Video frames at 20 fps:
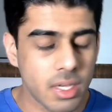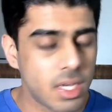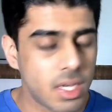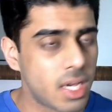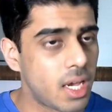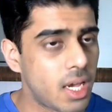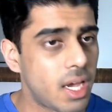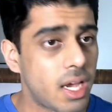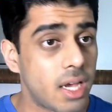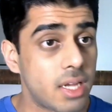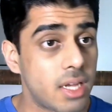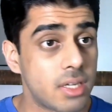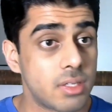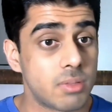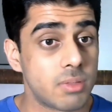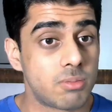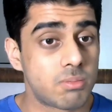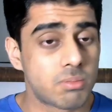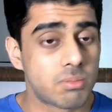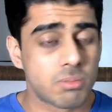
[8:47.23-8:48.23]
and
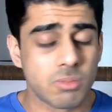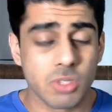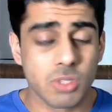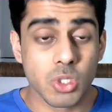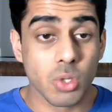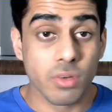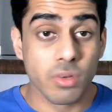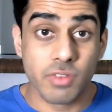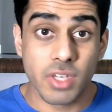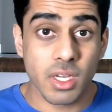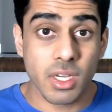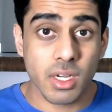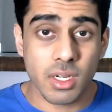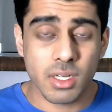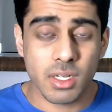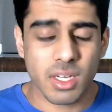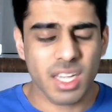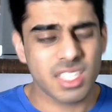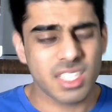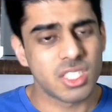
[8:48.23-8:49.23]
Juvia.
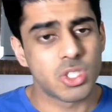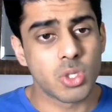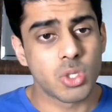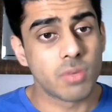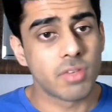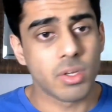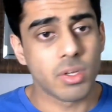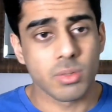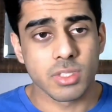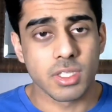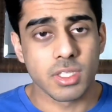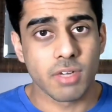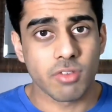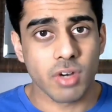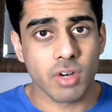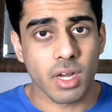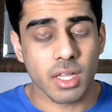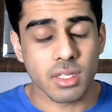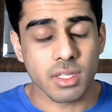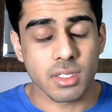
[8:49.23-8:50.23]
Actually, Juvia was different
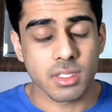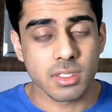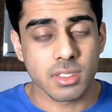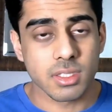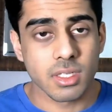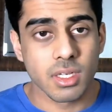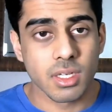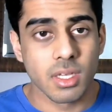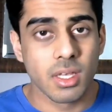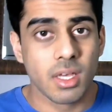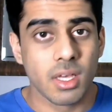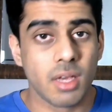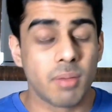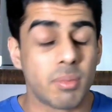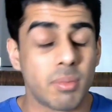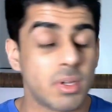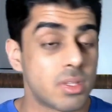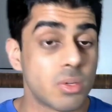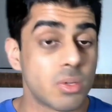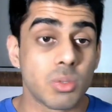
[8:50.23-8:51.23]
at least,
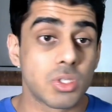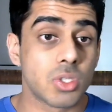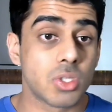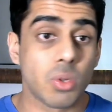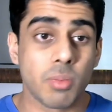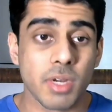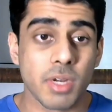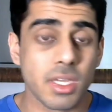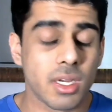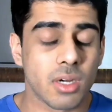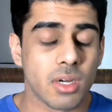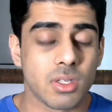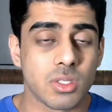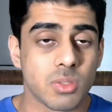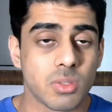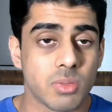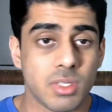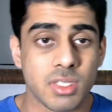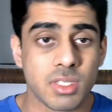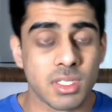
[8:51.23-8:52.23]
but there were so many characters
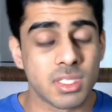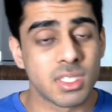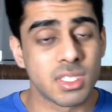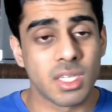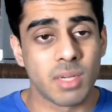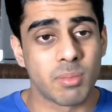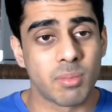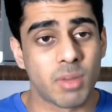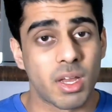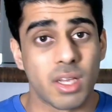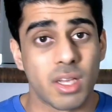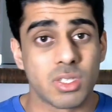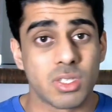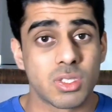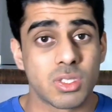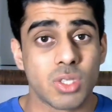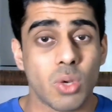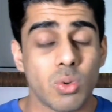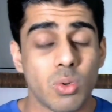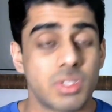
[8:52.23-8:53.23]
which just seemed like
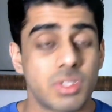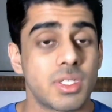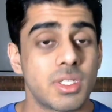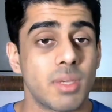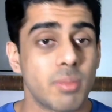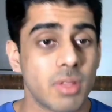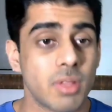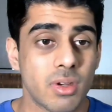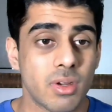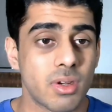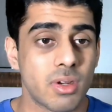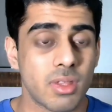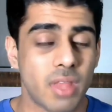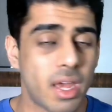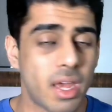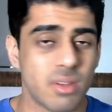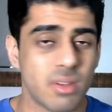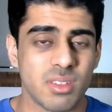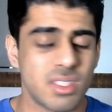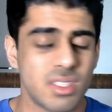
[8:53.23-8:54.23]
so similar that
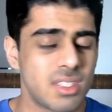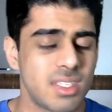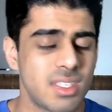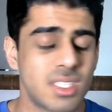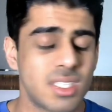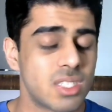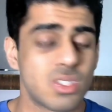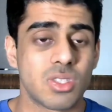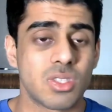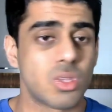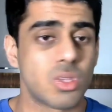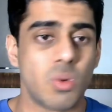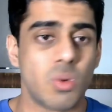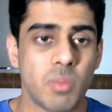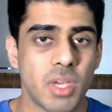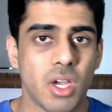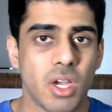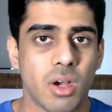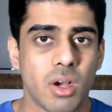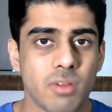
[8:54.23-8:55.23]
it just threw
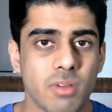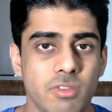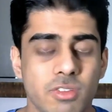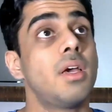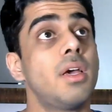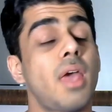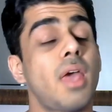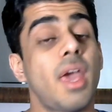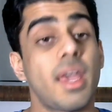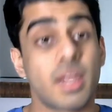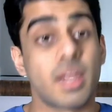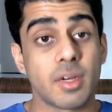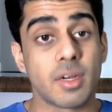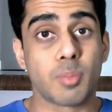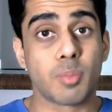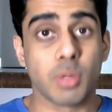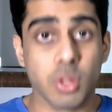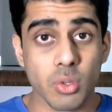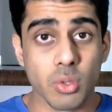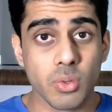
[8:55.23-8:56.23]
me off. And
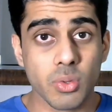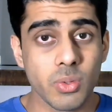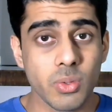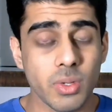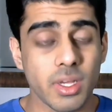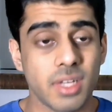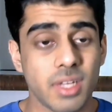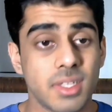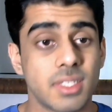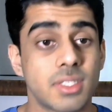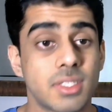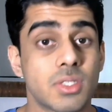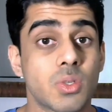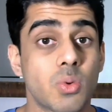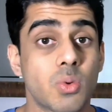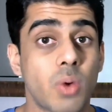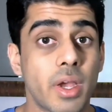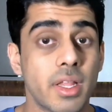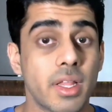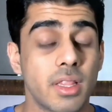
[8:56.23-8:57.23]
Plue is
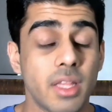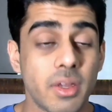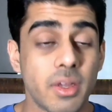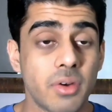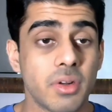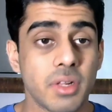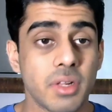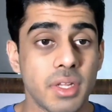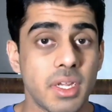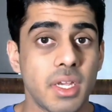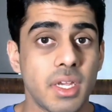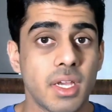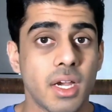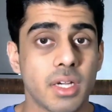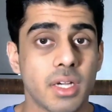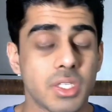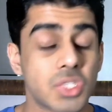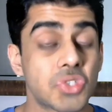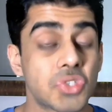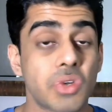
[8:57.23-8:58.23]
quite literally a
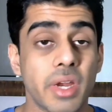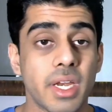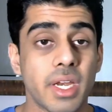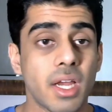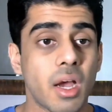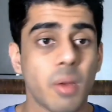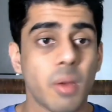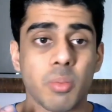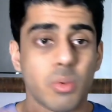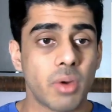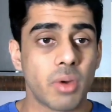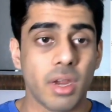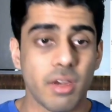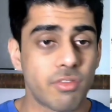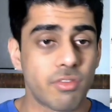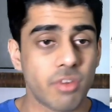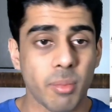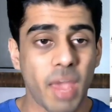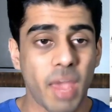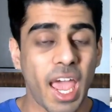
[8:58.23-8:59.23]
straight upgrade
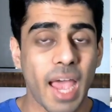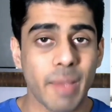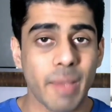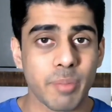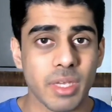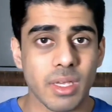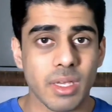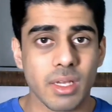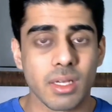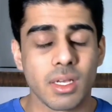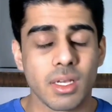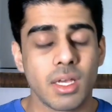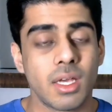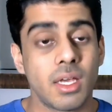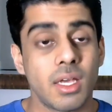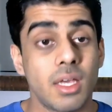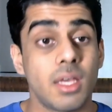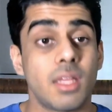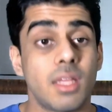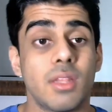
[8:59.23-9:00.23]
from Happy.
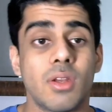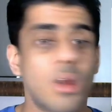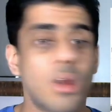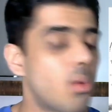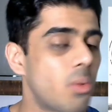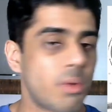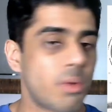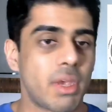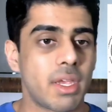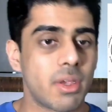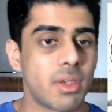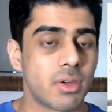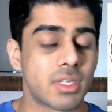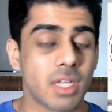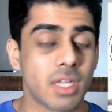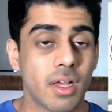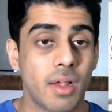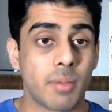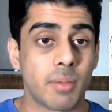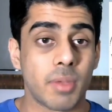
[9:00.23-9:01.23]
No way you're
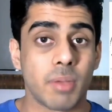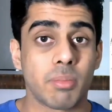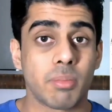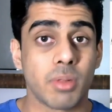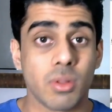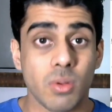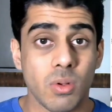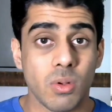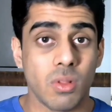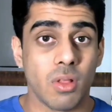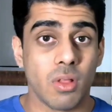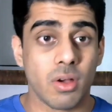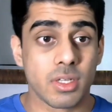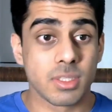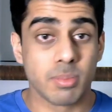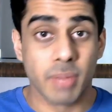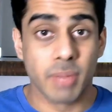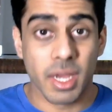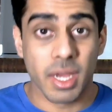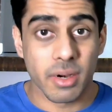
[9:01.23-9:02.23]
telling me Plue looks
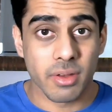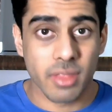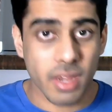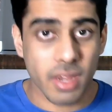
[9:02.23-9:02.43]
better than